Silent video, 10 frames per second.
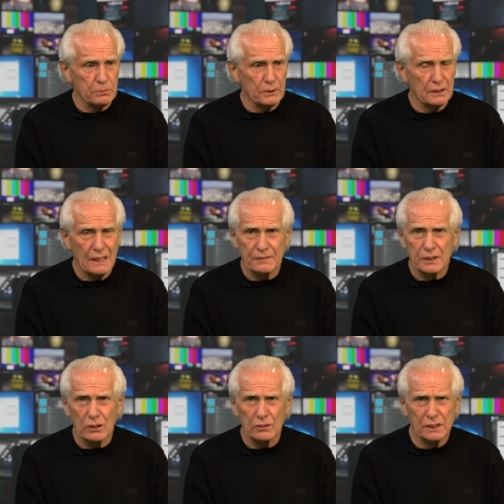we'll have the
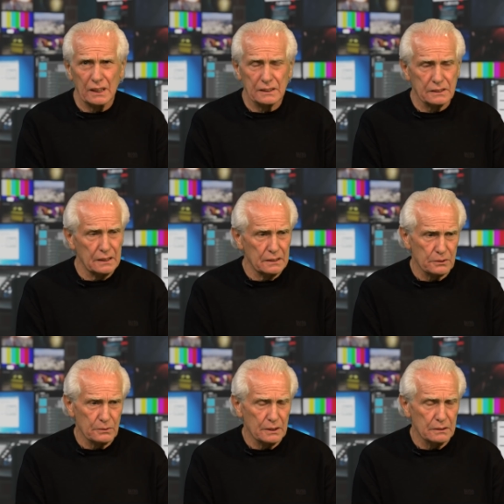context then as
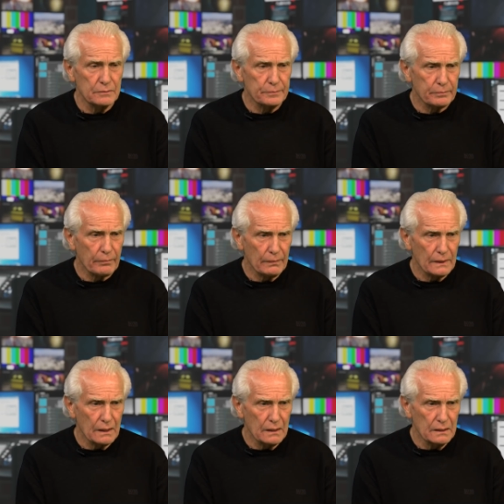well.
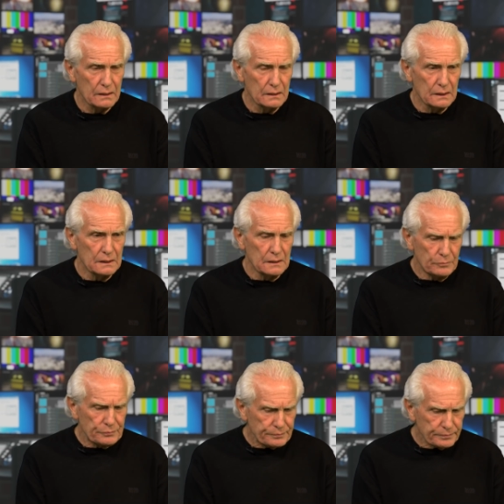Do you know what? i
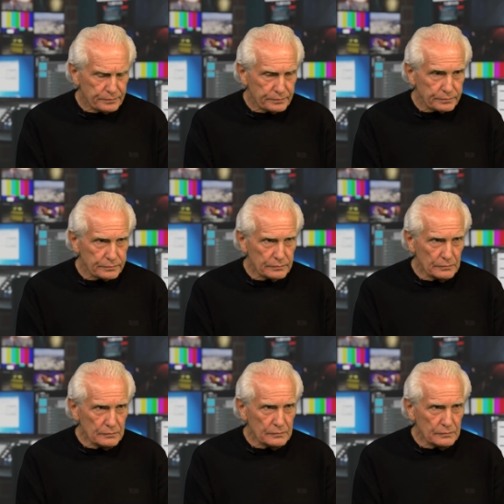Peter 5. Yep, no,